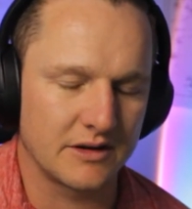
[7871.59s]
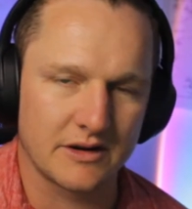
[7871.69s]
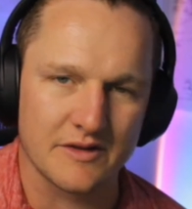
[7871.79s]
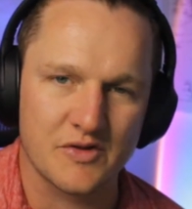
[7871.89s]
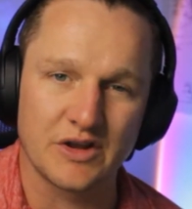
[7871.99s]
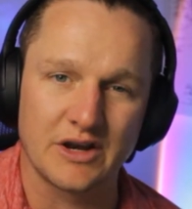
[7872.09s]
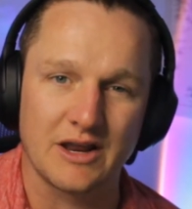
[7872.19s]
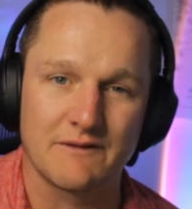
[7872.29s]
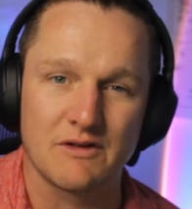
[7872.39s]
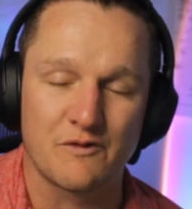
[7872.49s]
consider
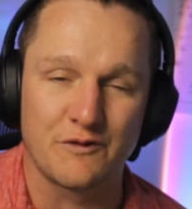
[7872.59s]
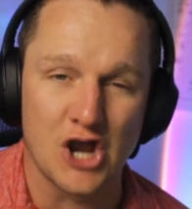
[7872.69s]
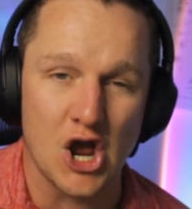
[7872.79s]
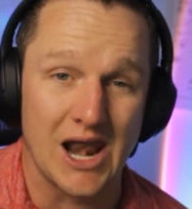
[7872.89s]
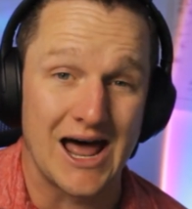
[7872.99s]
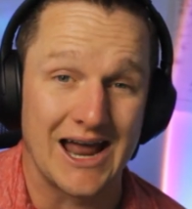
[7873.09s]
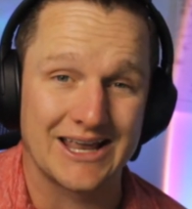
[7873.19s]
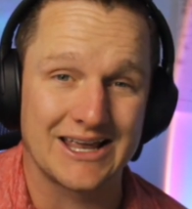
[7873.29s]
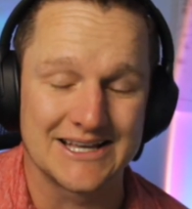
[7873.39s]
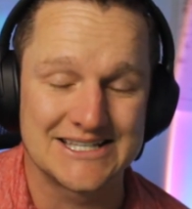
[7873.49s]
giving this video a like,
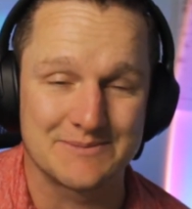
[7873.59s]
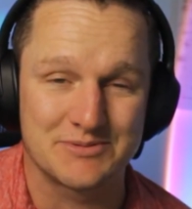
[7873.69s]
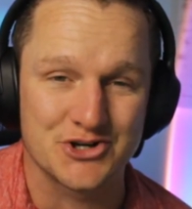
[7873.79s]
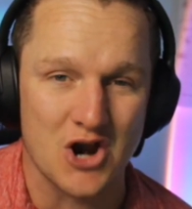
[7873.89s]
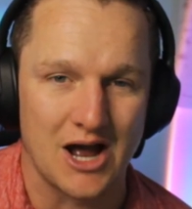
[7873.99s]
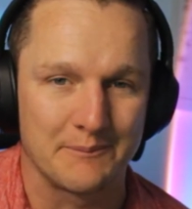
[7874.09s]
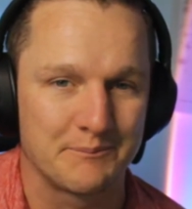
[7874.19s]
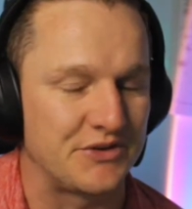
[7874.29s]
a subscribe.